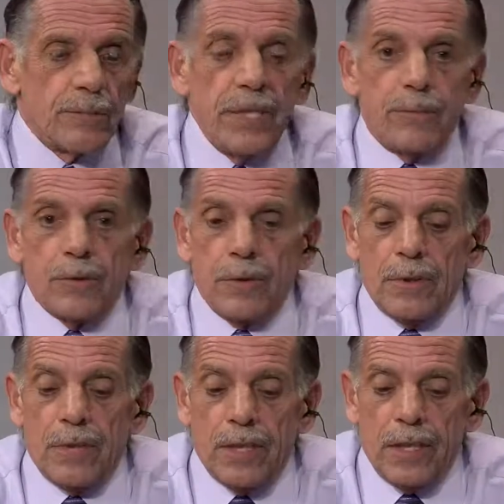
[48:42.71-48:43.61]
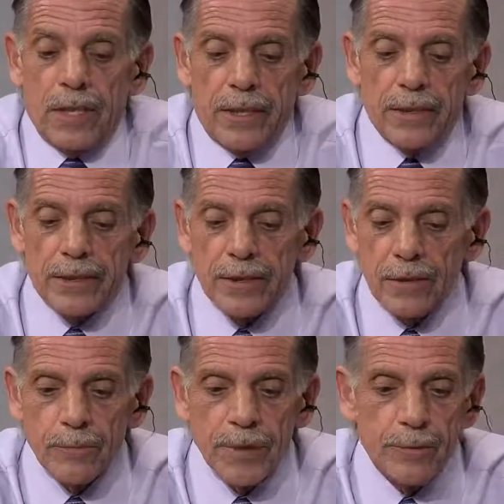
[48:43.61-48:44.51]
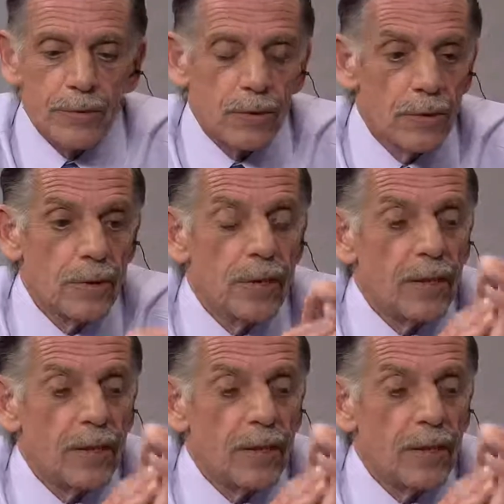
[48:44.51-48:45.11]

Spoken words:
people. And until the people